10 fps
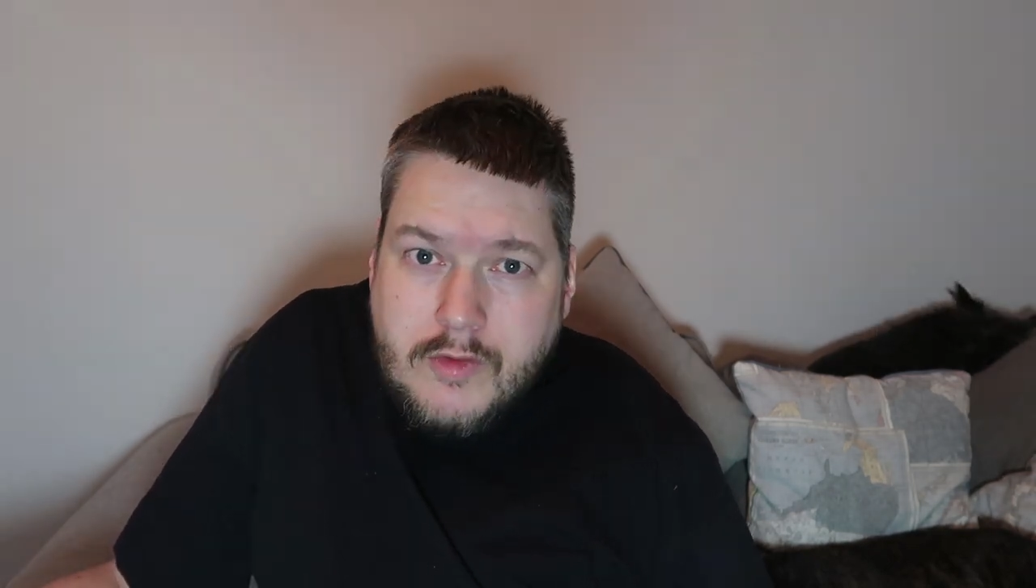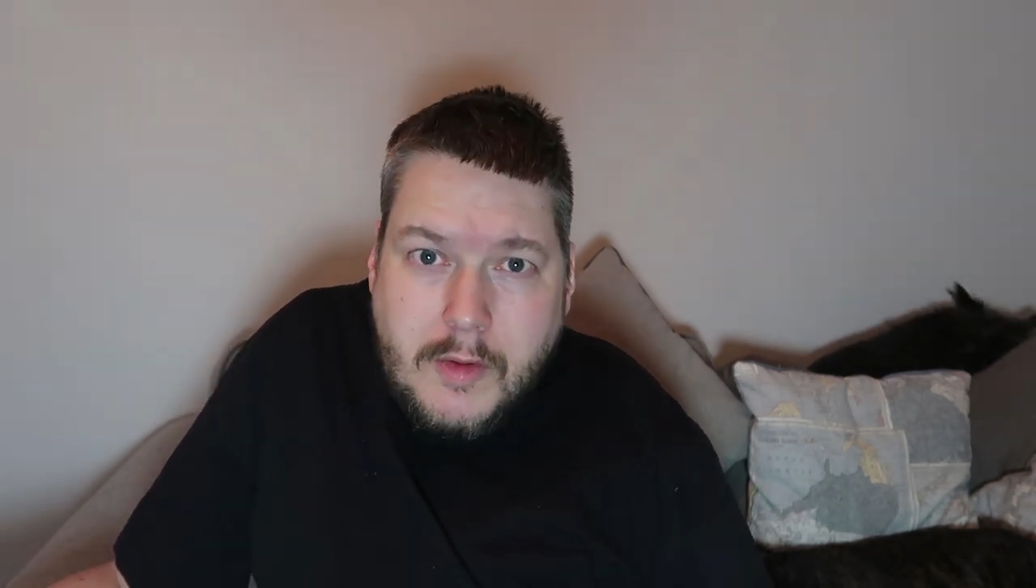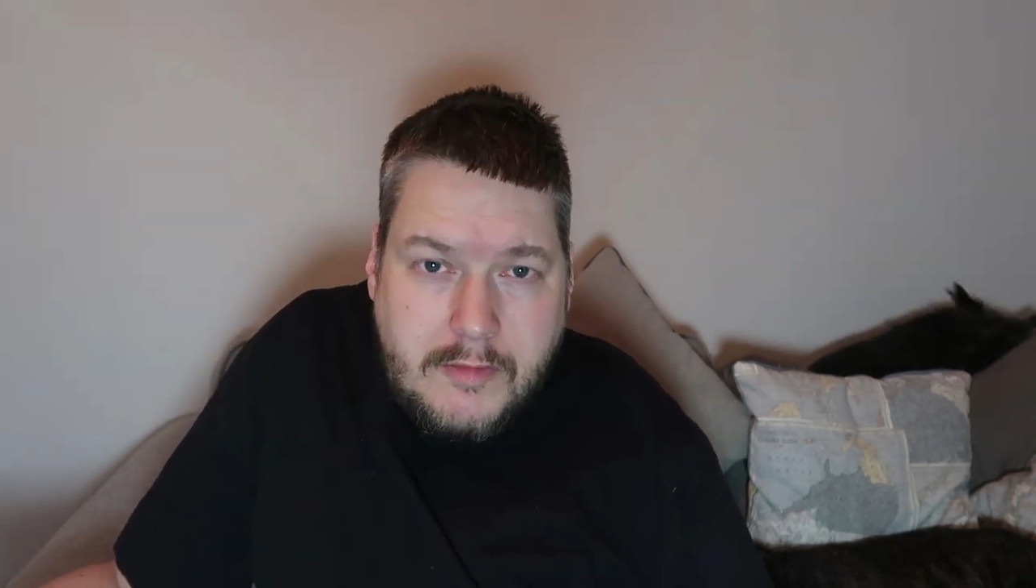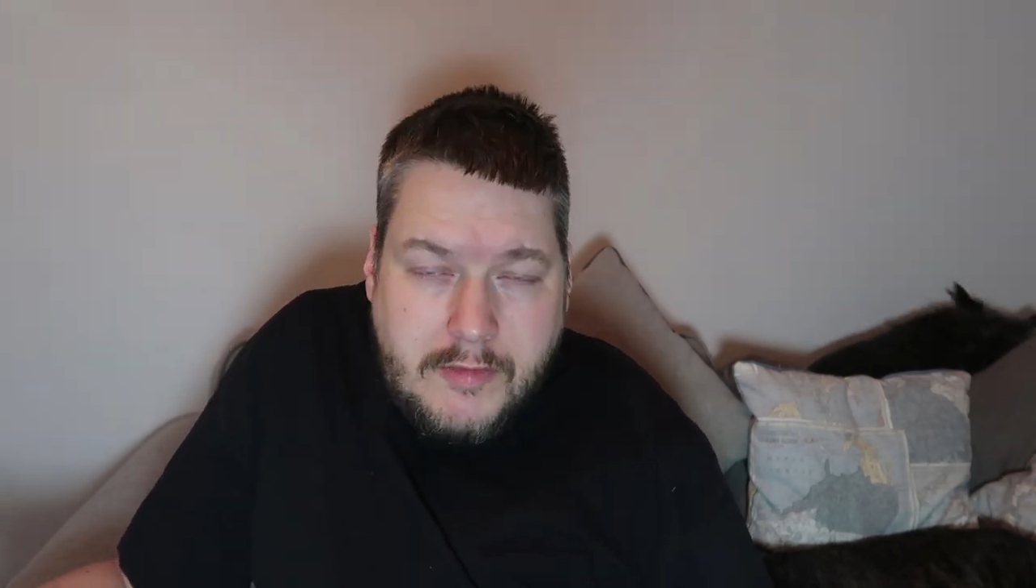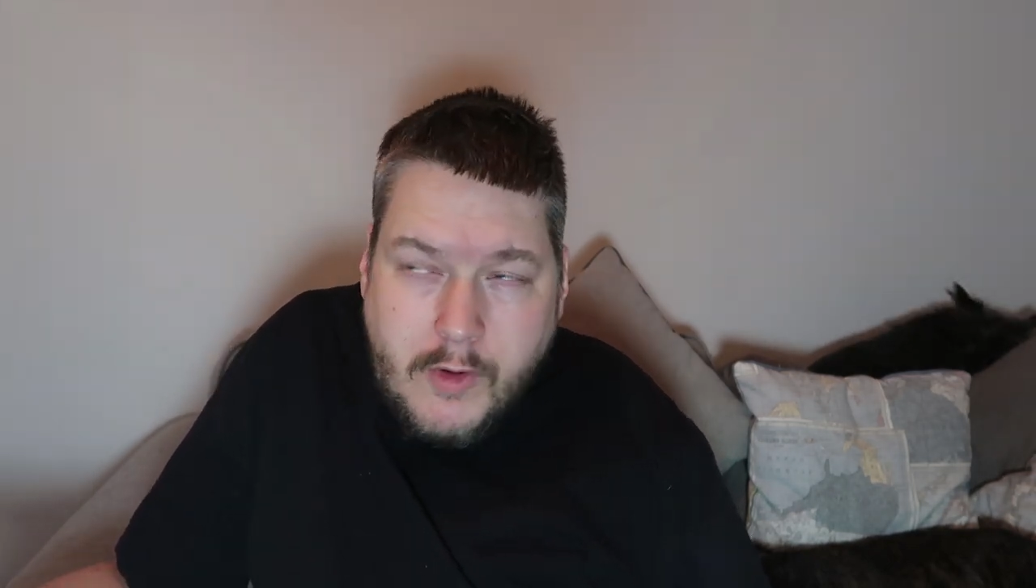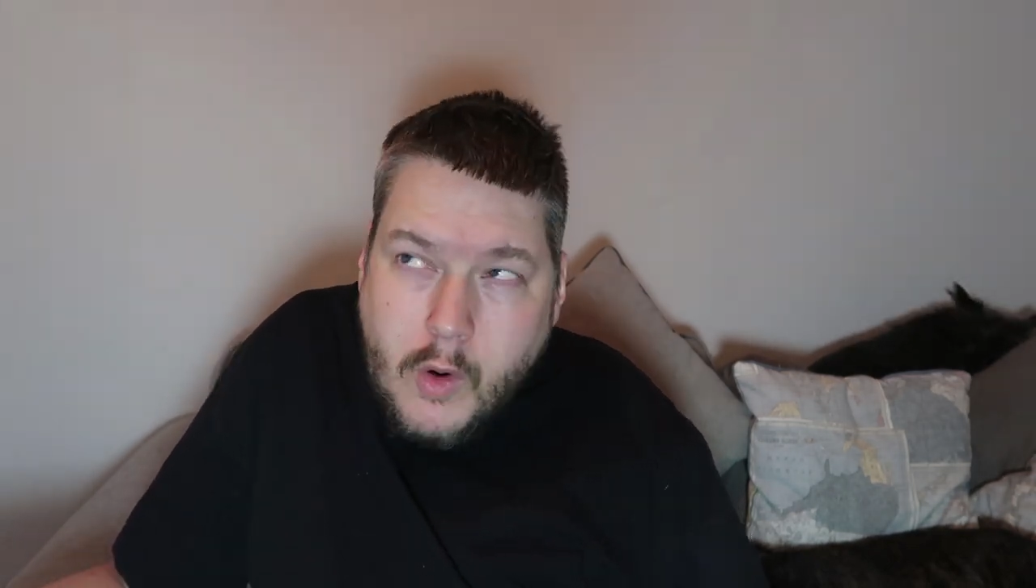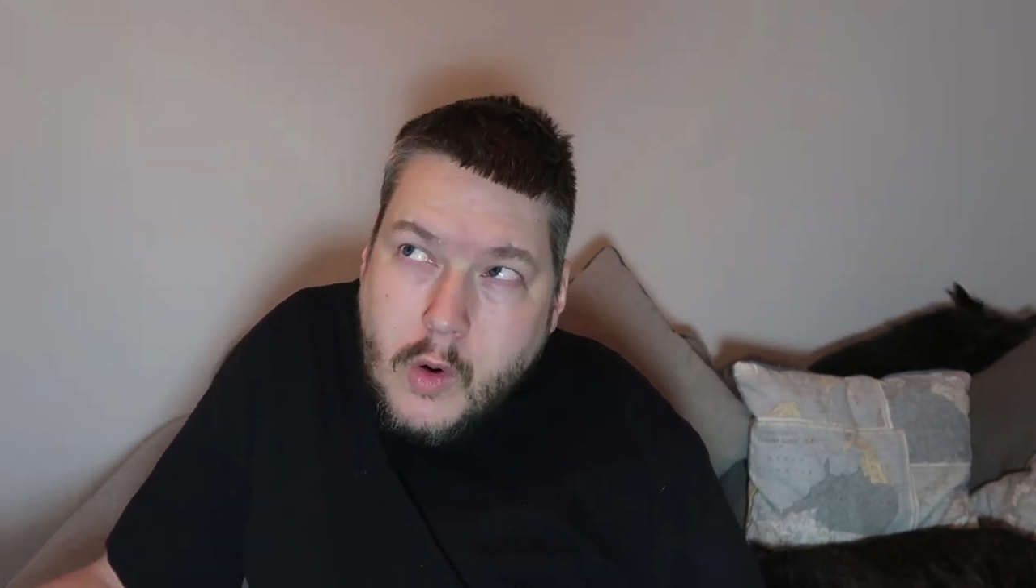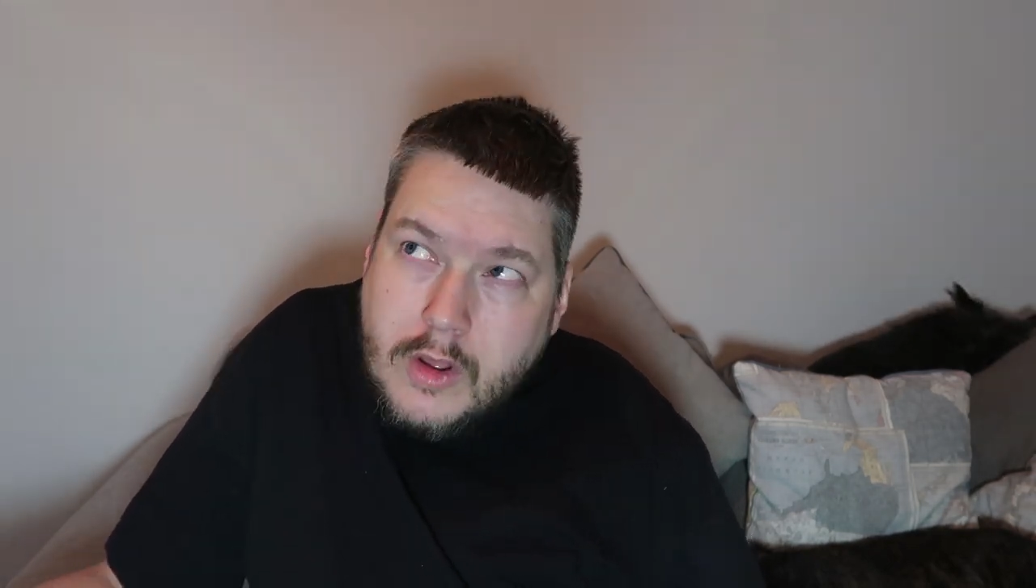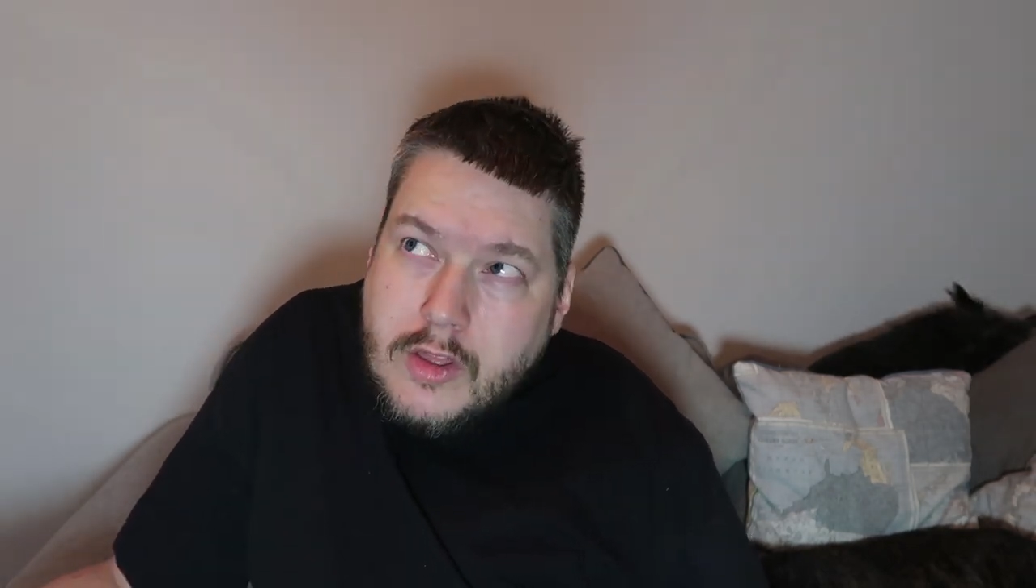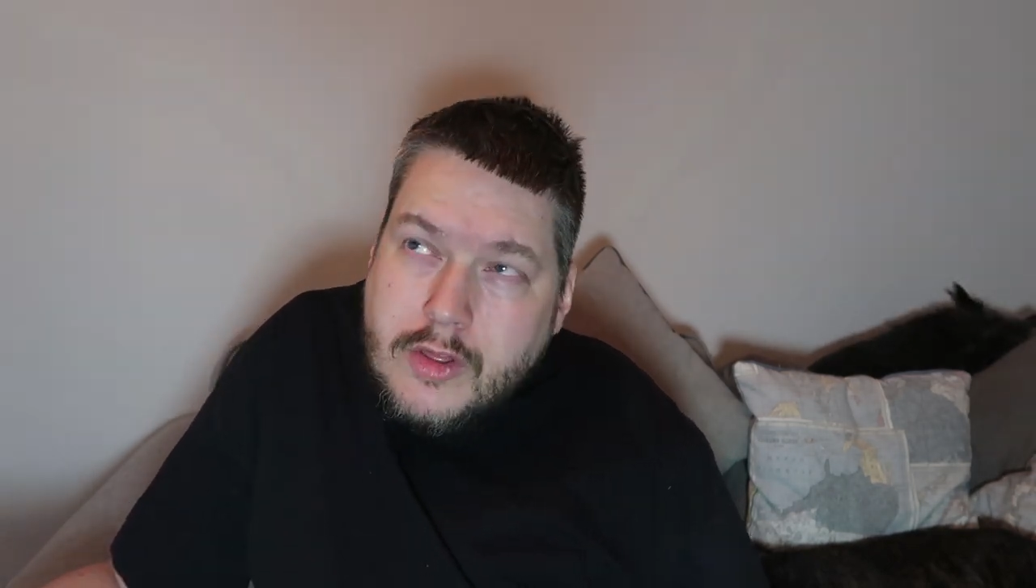from
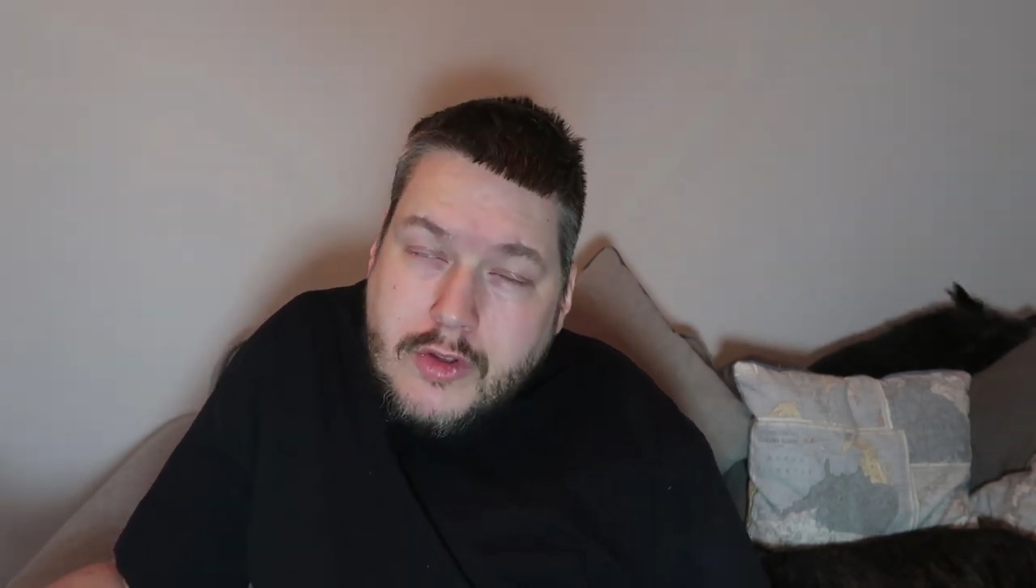4 to